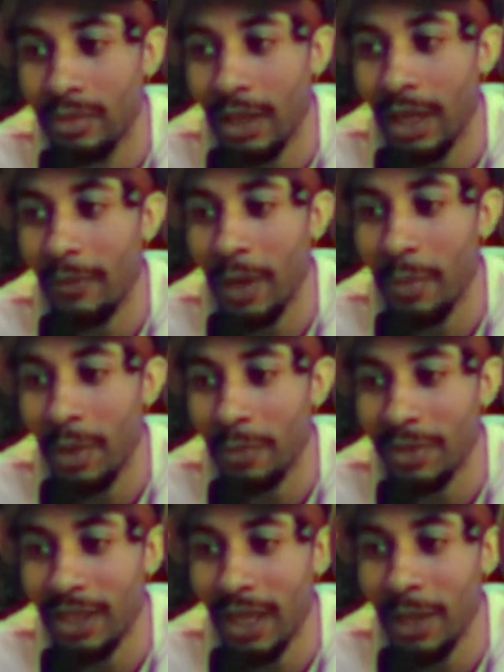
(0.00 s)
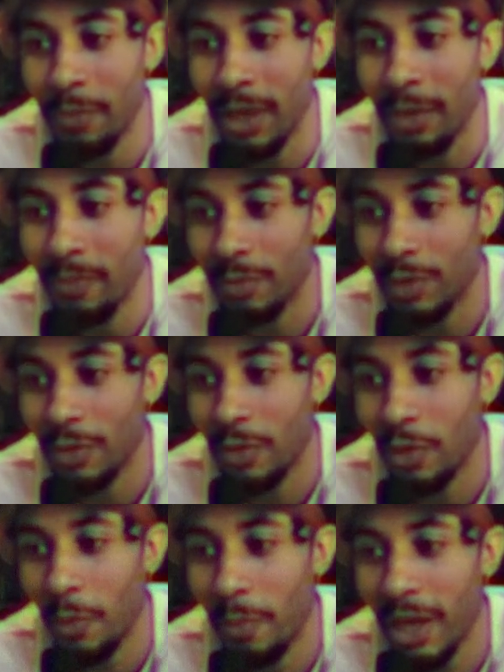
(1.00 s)
Like, if I'm him, I'm setting him up. I'm just gonna
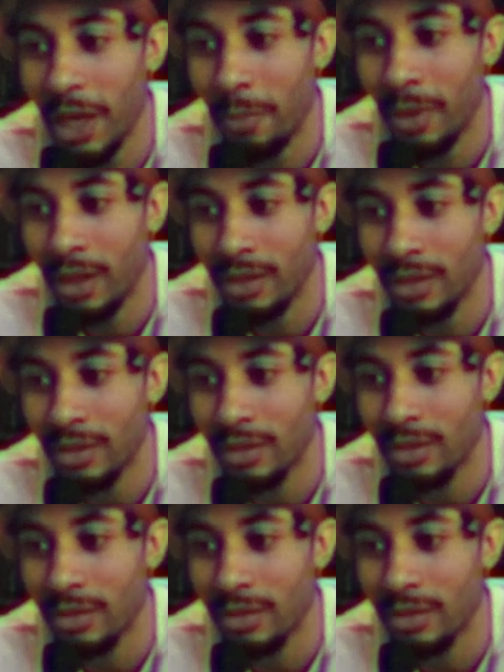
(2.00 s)
throw bad passes.